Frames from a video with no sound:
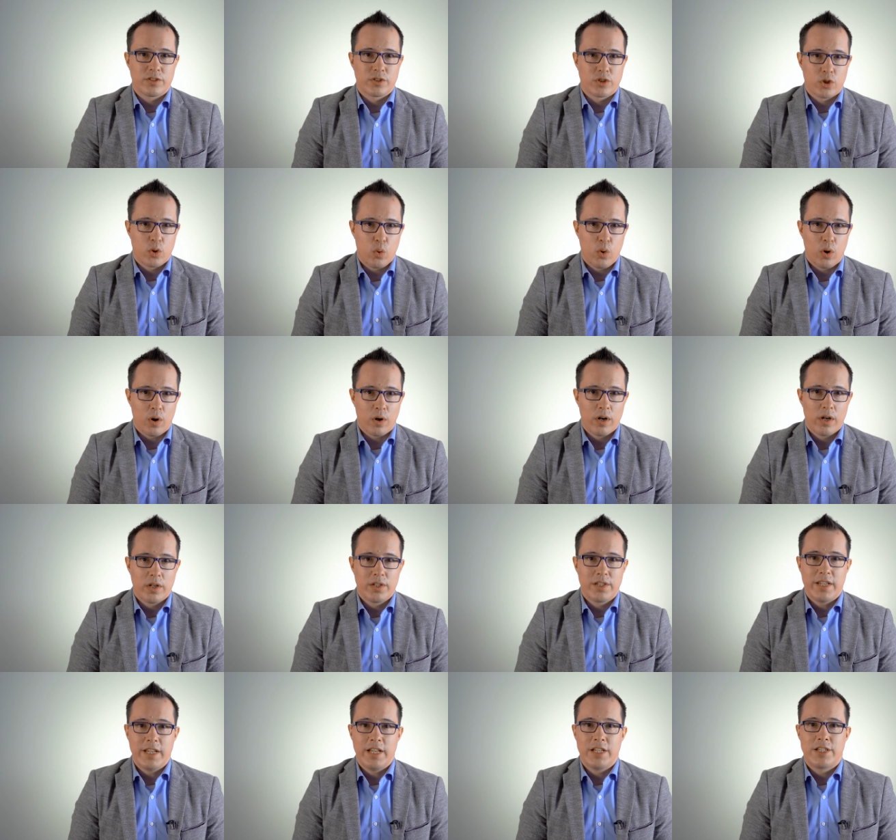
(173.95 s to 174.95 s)
score
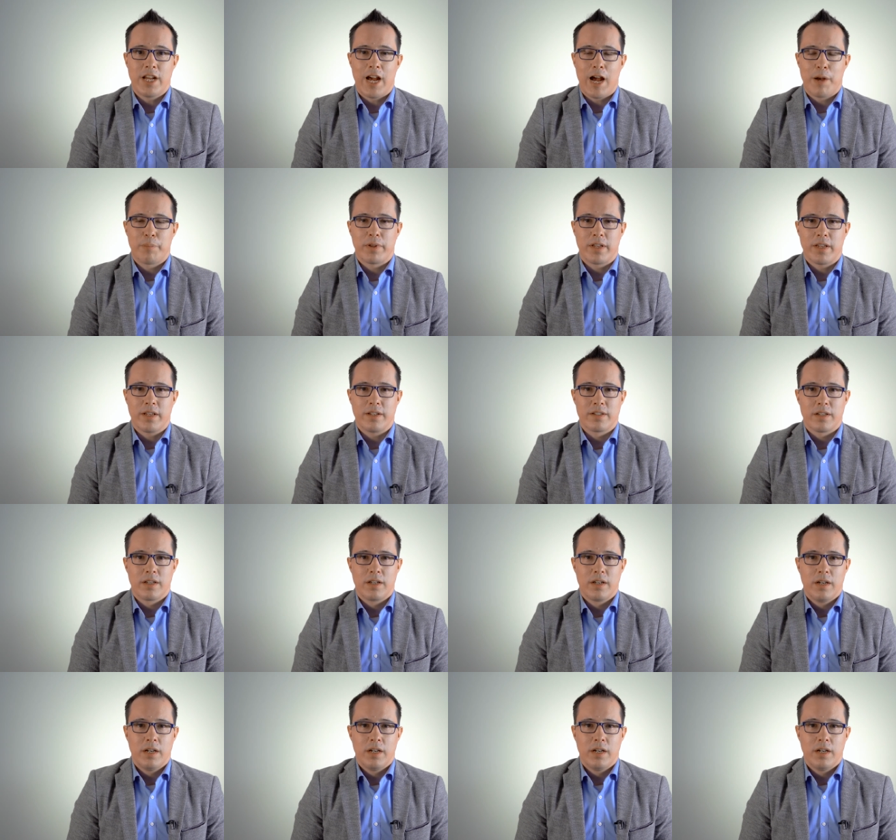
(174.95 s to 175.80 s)
to each applicant.